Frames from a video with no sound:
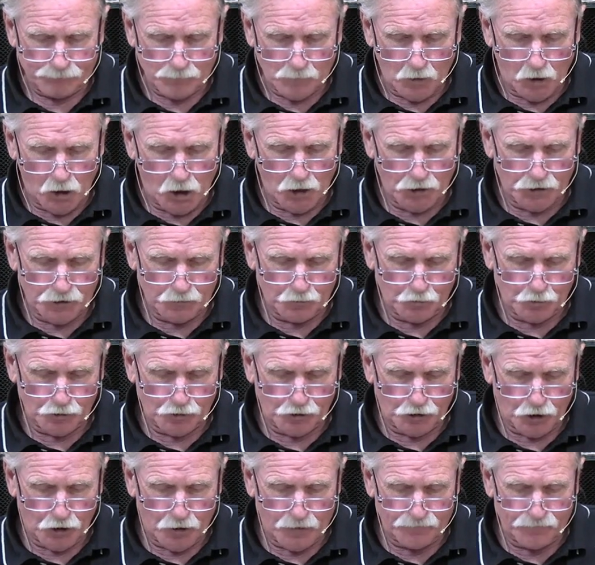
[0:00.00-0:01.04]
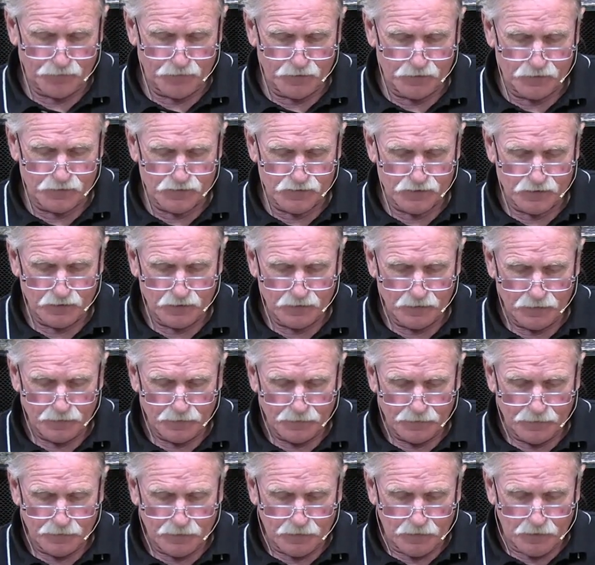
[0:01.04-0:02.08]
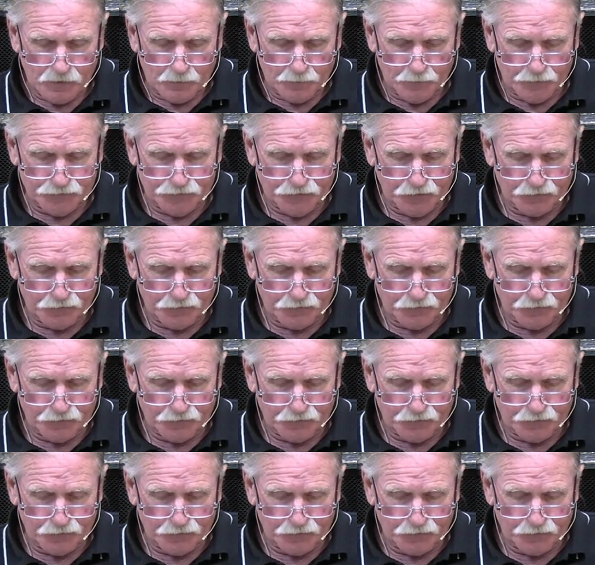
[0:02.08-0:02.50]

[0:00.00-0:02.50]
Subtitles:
On it were carvings, but